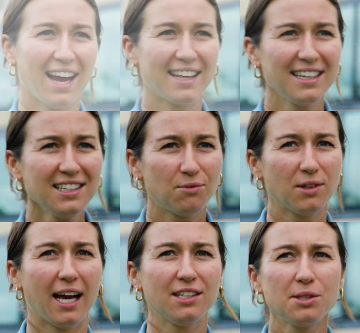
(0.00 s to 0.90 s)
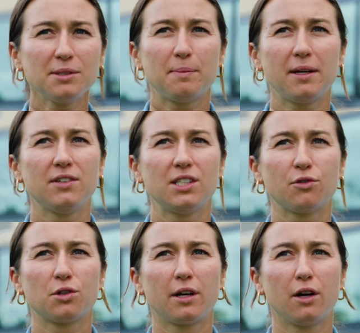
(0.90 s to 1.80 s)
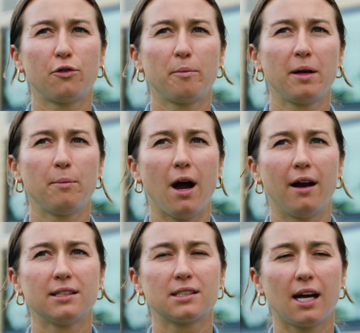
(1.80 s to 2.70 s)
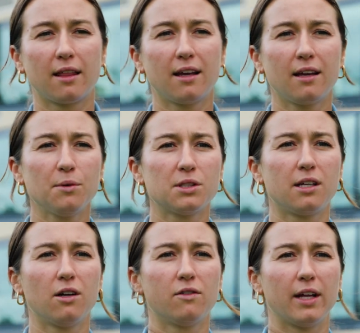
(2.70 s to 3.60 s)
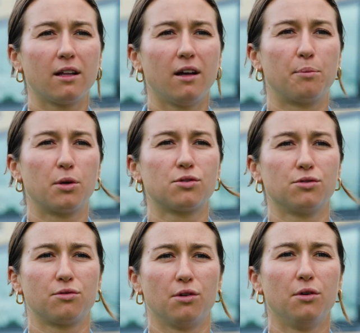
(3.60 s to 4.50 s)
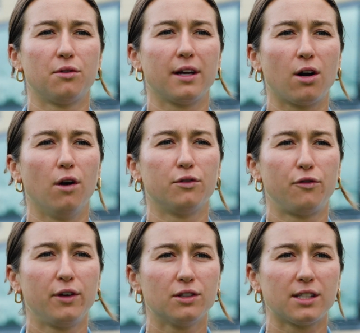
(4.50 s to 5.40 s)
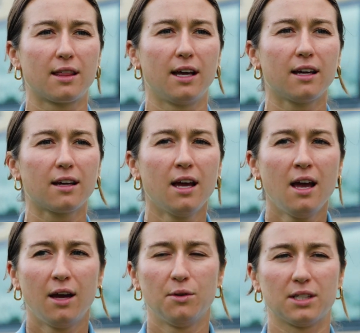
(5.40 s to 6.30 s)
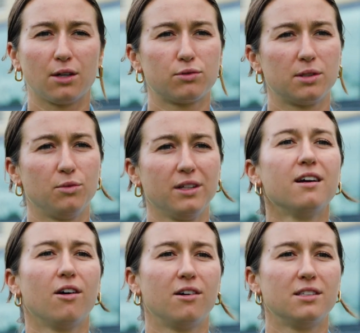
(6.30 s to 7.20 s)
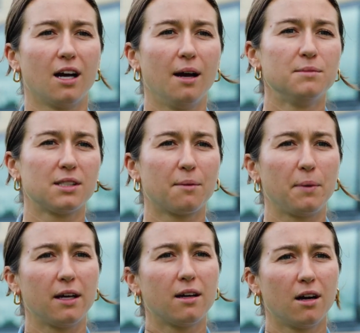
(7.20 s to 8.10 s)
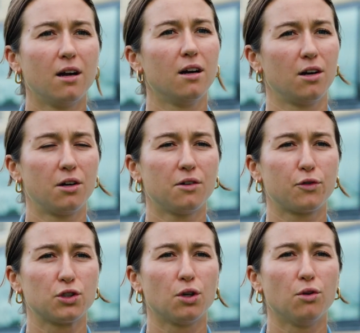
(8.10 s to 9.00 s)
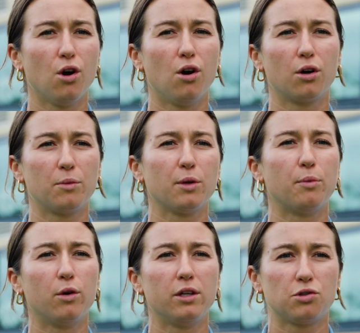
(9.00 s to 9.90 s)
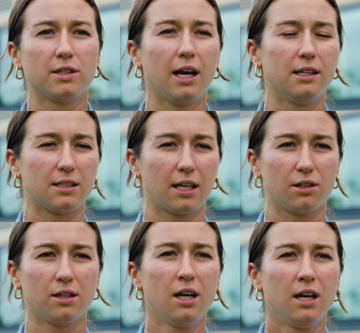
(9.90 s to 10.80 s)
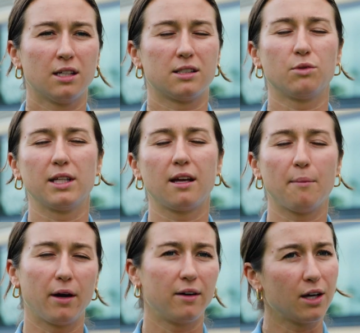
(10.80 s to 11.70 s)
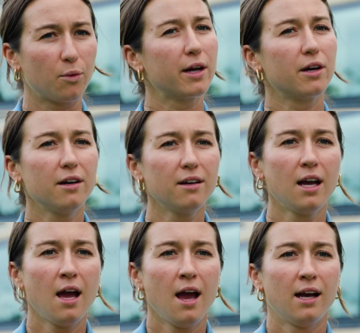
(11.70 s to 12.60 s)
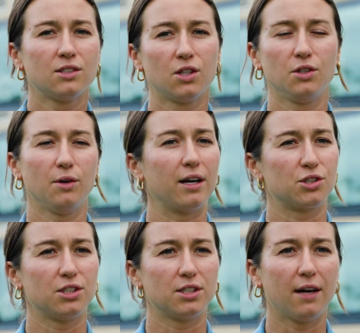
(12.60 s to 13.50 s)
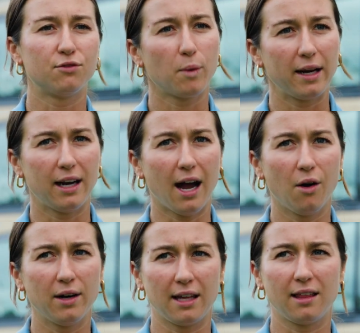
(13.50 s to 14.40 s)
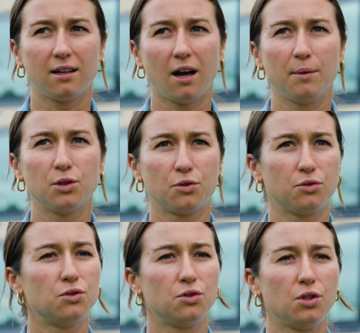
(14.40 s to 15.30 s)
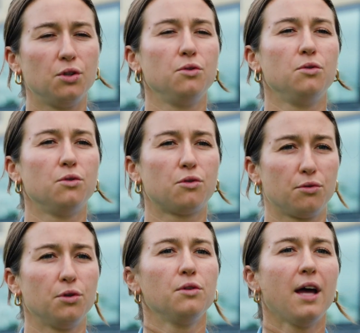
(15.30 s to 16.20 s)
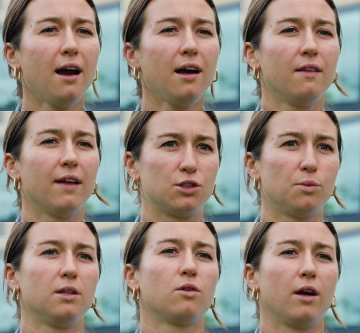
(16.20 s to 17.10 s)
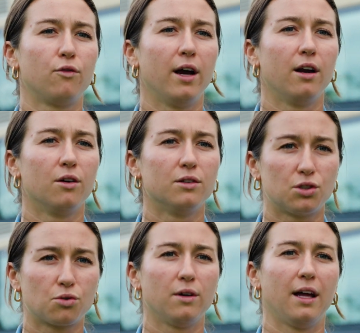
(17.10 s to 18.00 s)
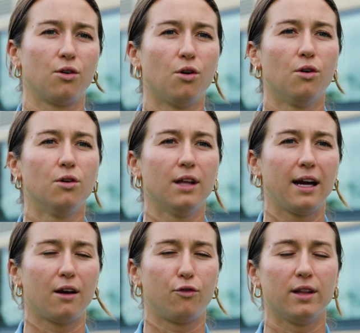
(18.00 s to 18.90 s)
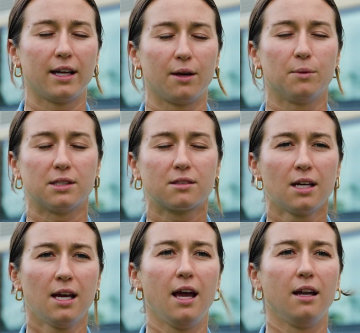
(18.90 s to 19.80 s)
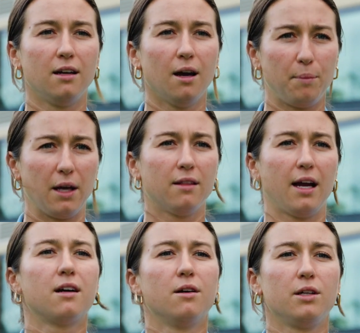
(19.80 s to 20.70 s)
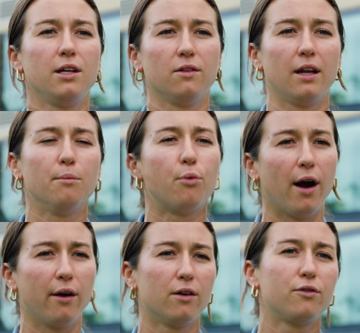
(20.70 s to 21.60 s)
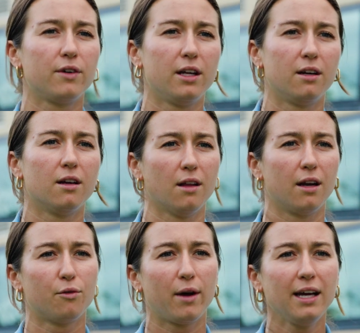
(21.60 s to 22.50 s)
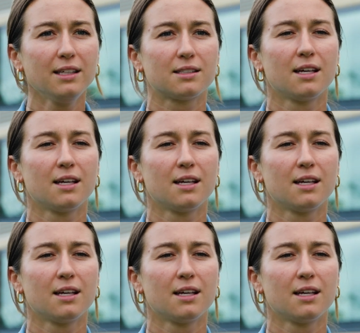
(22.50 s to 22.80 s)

Yeah, I think, well, last year was a bit of a difficult year for me, but honestly, I think it was a year of like a lot of personal growth, like off the field, I think. It was like some really hard times, like being hurt for so long with a bone injury that it's like, doesn't really get better any quicker. So you actually just have to wait it out. And I think coming through that and like to win the grand final and score that goal, like I feel like it ended up being like a year that I'm proud of in a lot of ways.